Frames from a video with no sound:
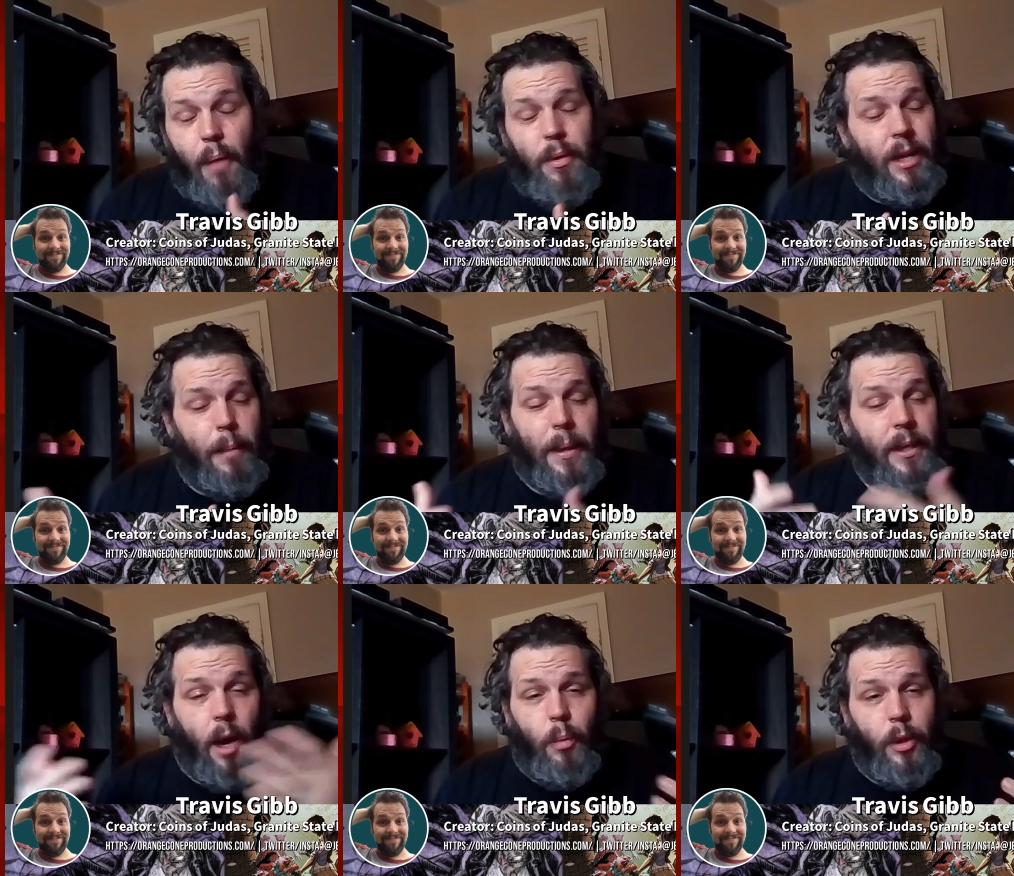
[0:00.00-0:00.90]
Speaker 1: I was going to be
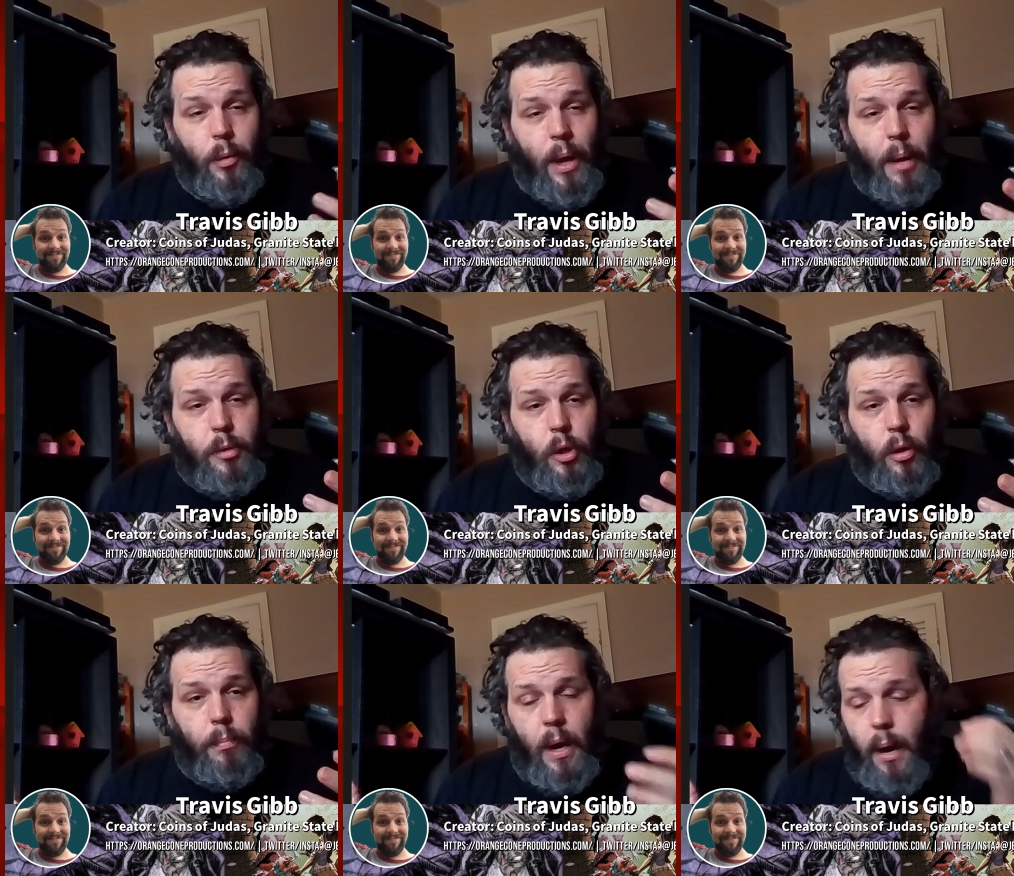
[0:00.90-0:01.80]
done with New
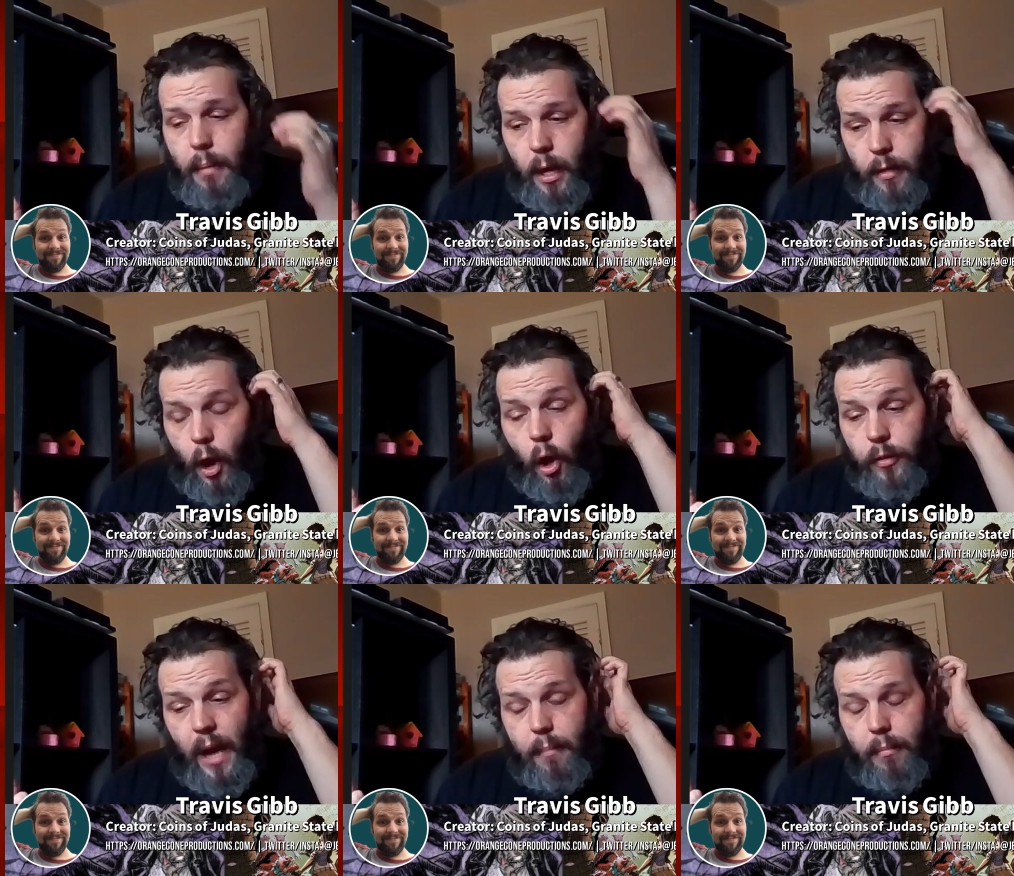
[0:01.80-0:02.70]
Hampshire uh, because they all
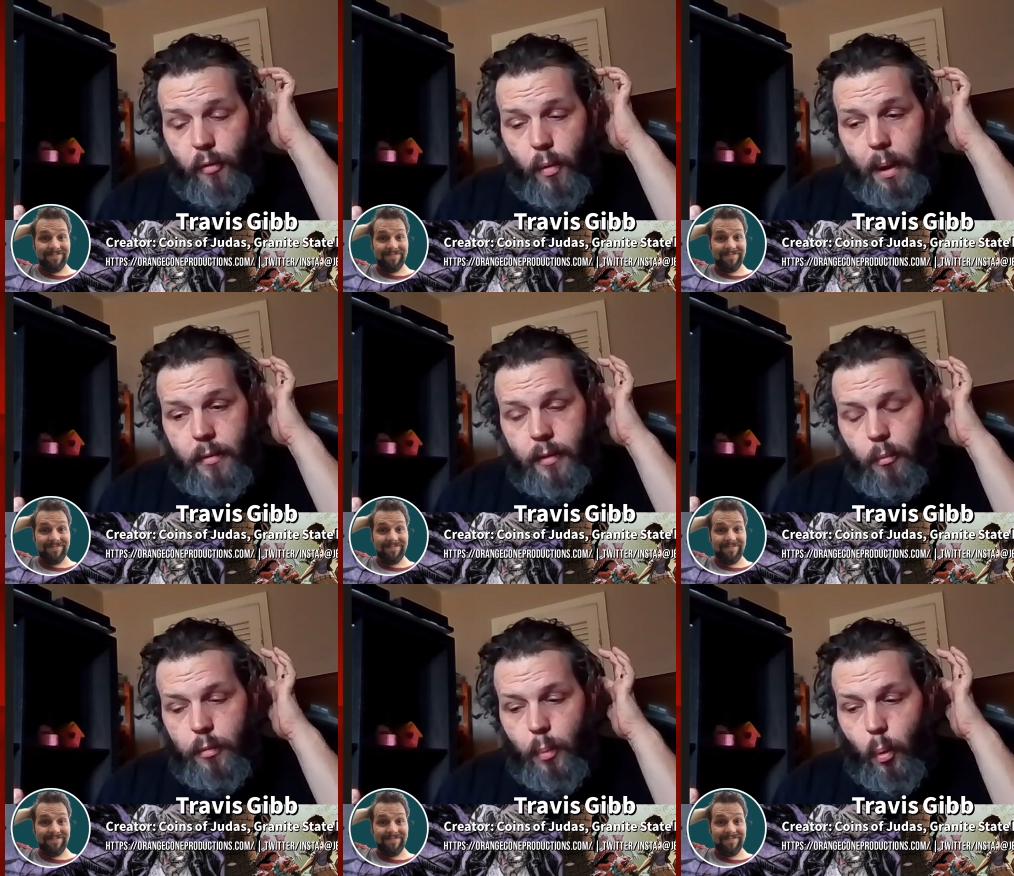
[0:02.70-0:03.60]
died before my son
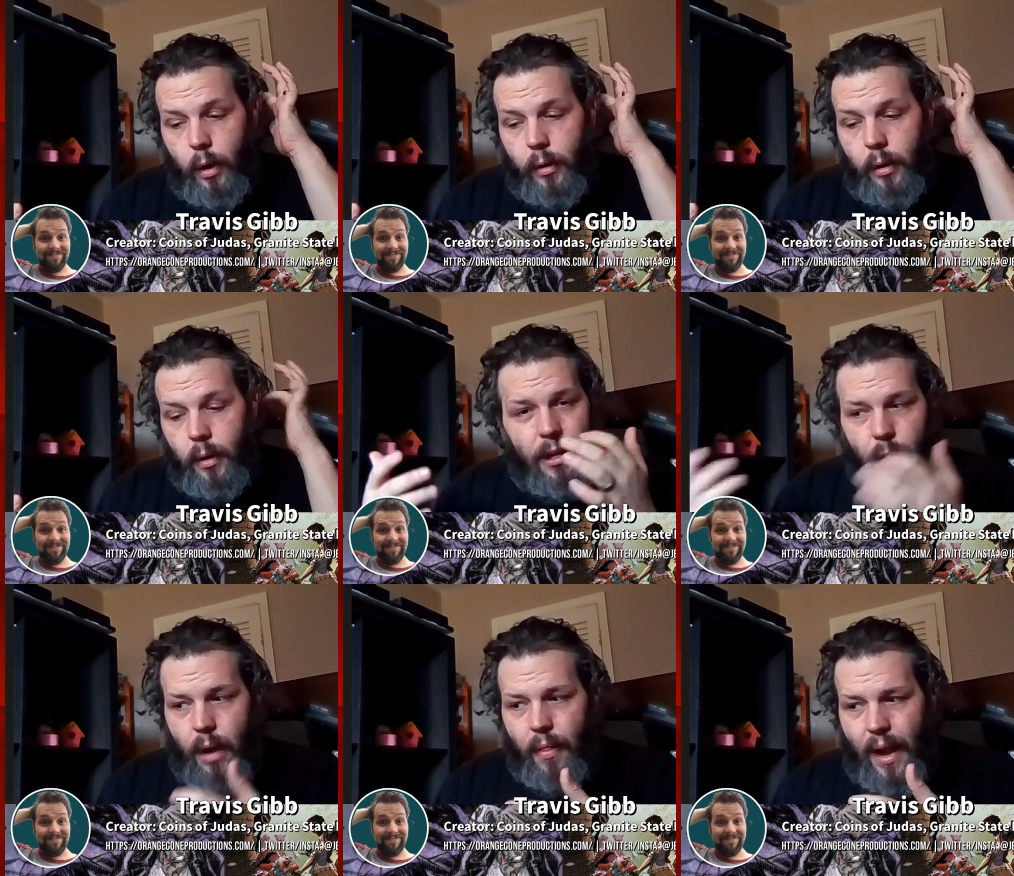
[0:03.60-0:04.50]
was born. You
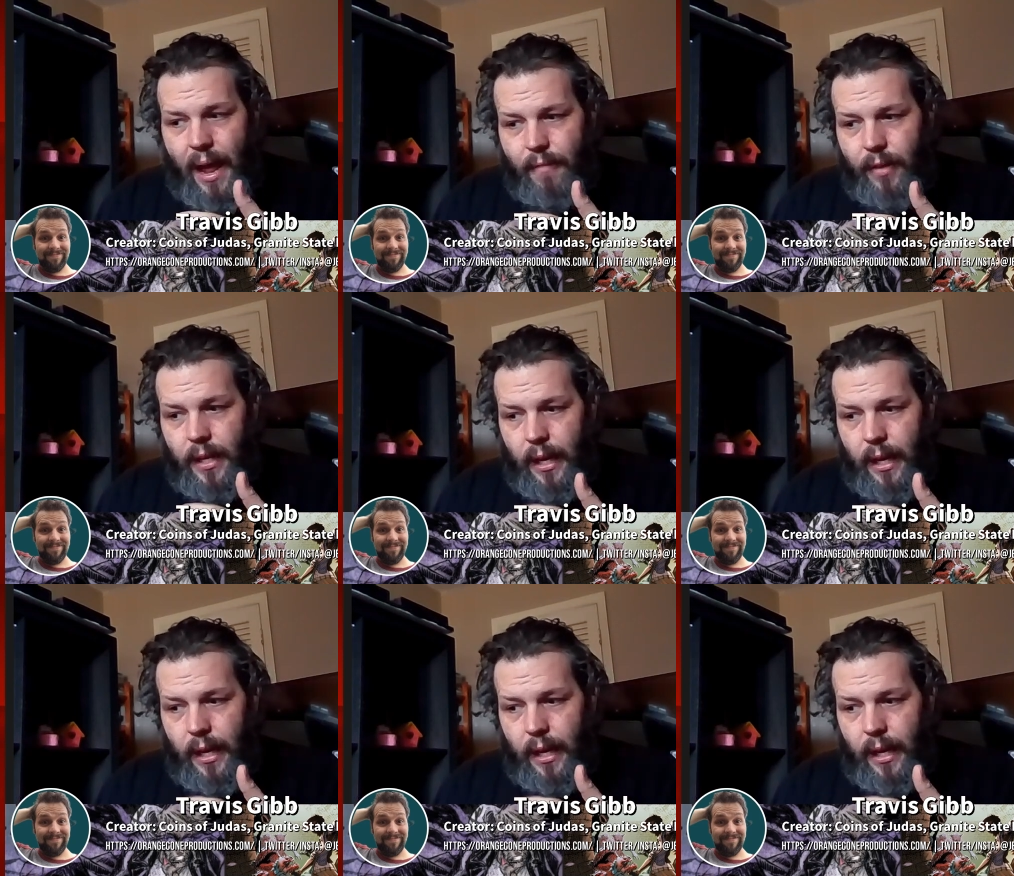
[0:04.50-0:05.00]
know, now that I have a